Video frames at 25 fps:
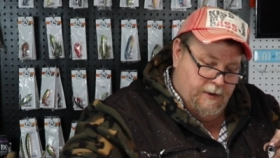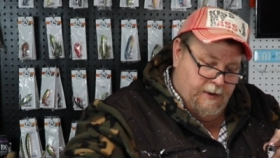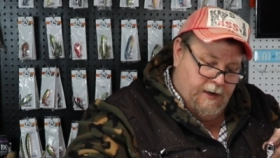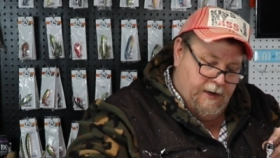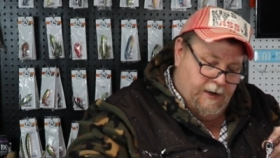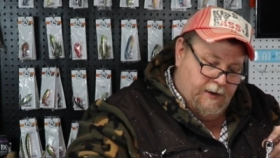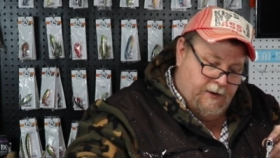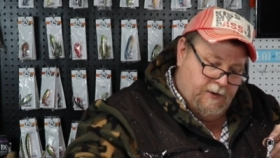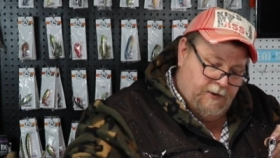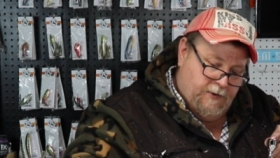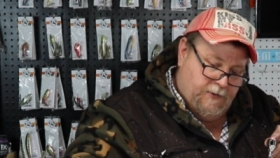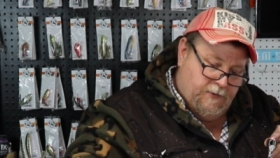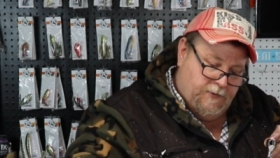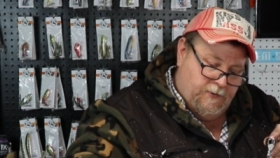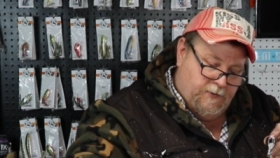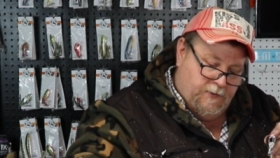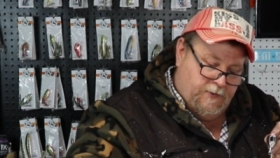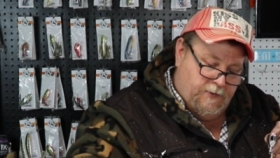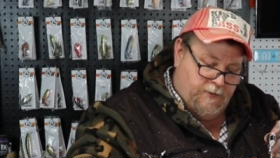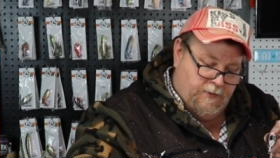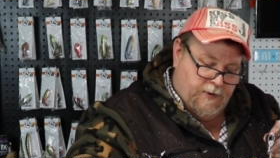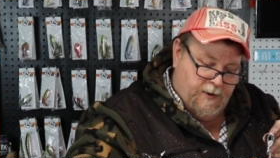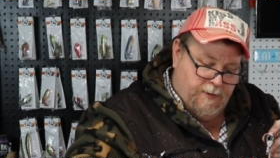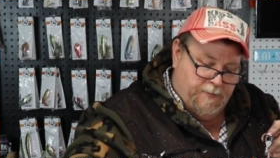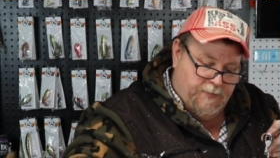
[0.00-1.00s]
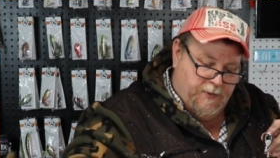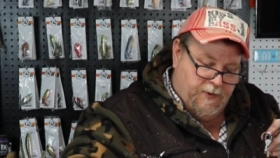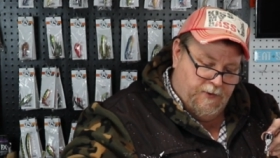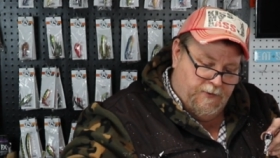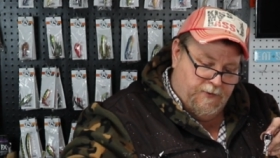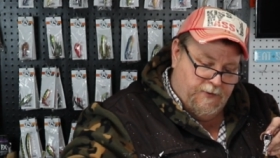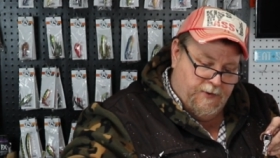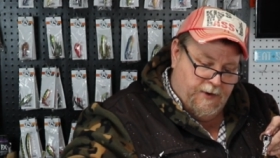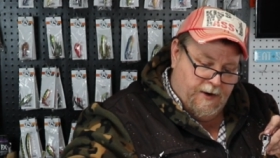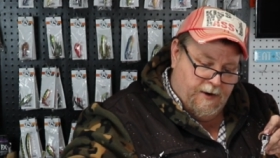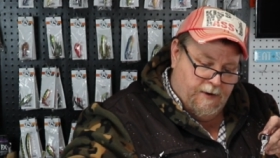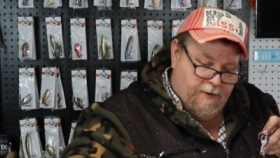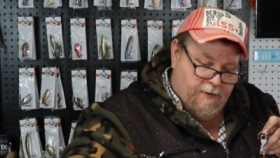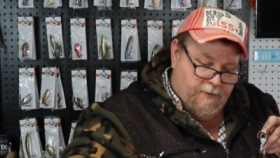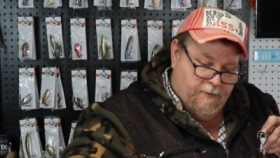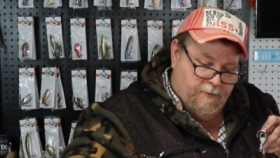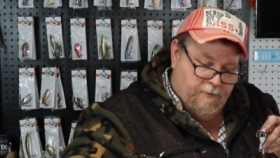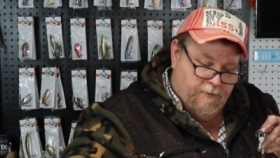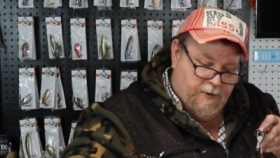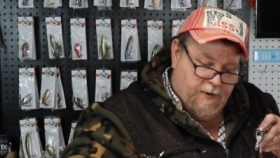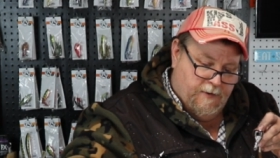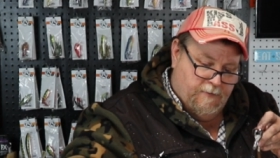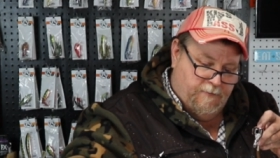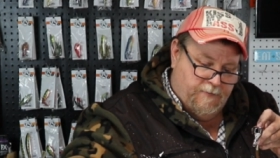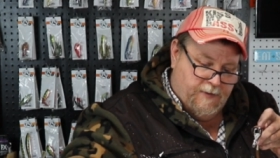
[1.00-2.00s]
And just trip your trigger
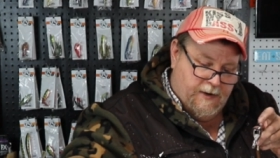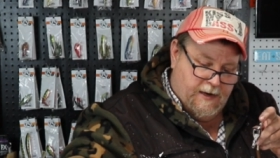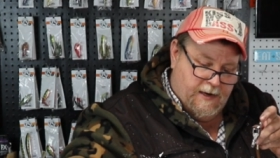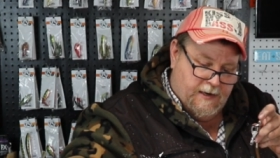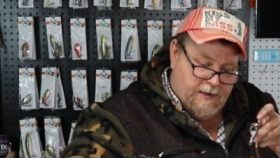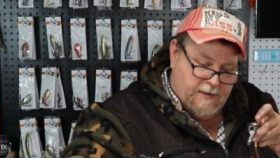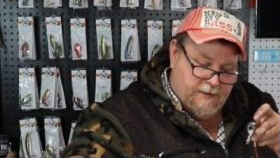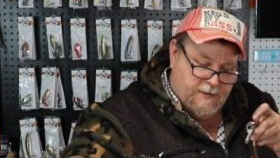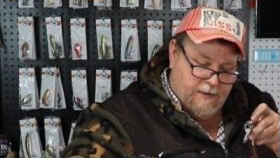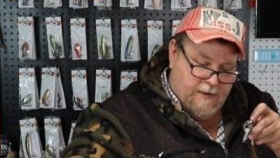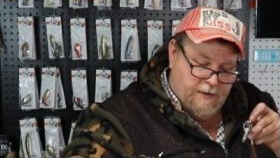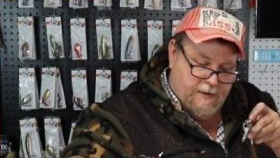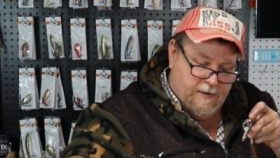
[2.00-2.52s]
real fast.